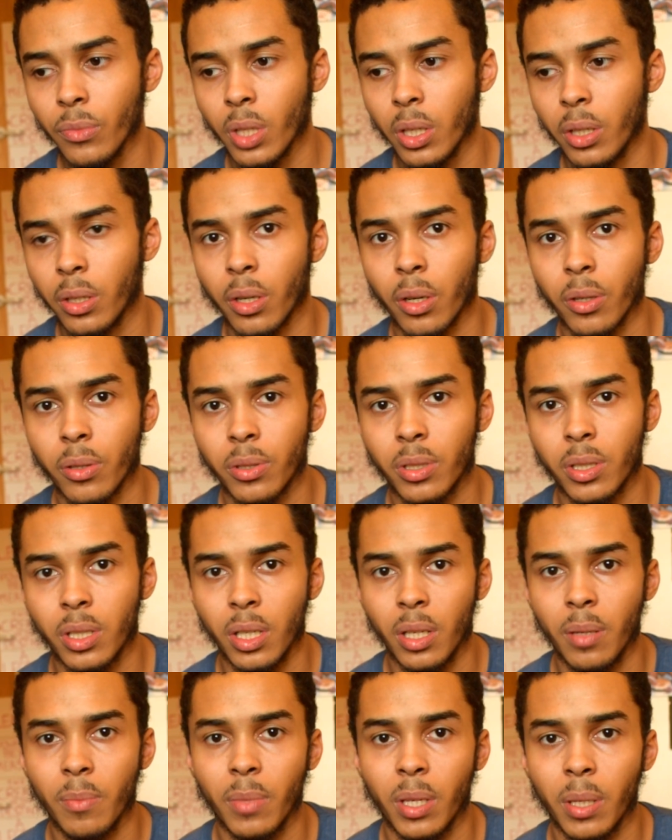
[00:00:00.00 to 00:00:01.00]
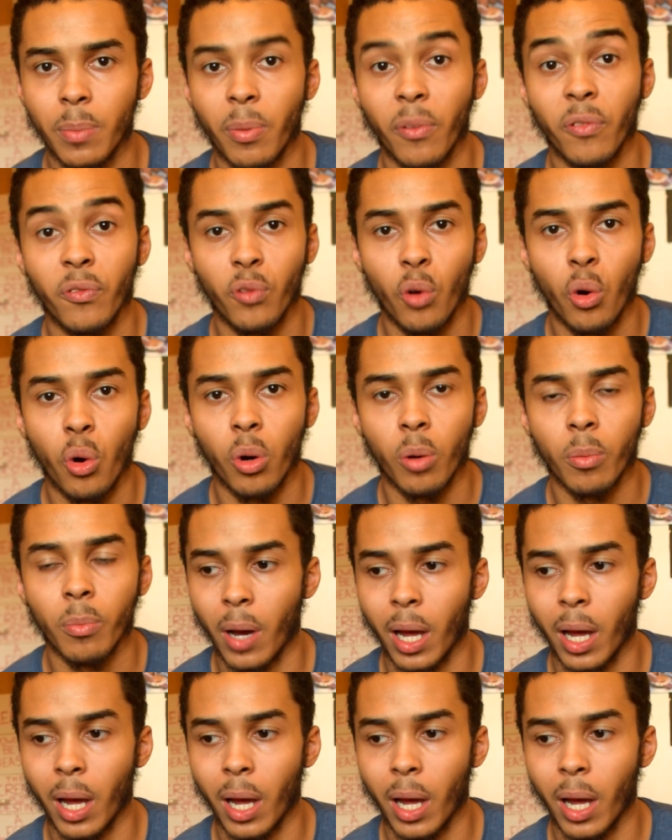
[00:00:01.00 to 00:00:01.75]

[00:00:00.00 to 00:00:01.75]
you know, see me perform.